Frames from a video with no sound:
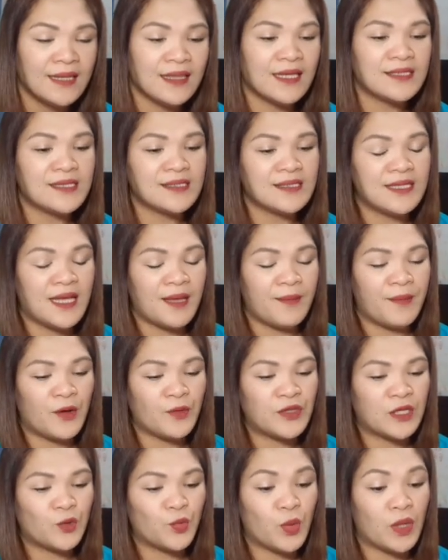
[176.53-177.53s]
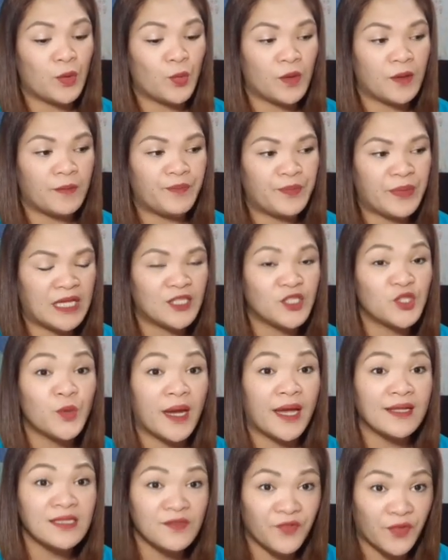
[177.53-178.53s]
This is the amount that we will be
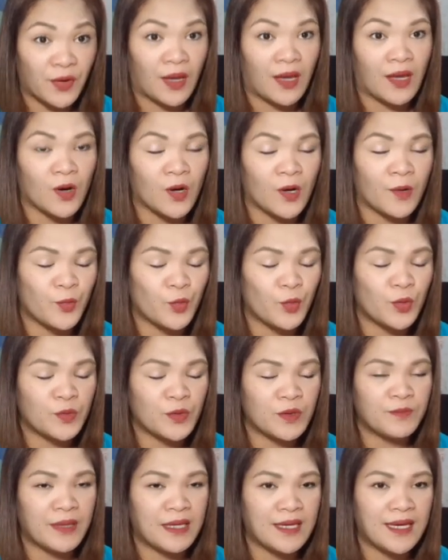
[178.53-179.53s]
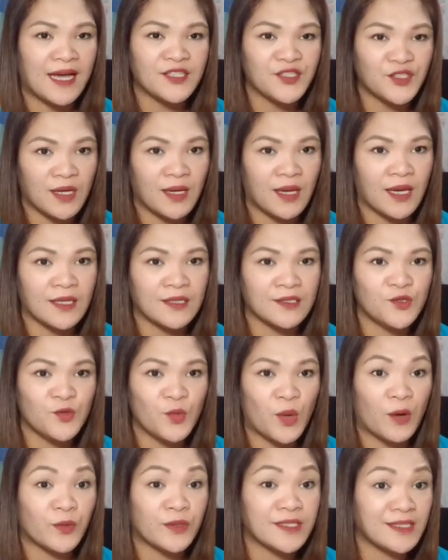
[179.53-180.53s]
transferring, or we will be cashing in
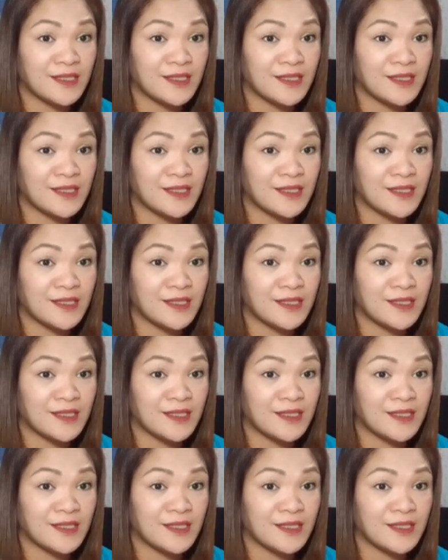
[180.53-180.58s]
to our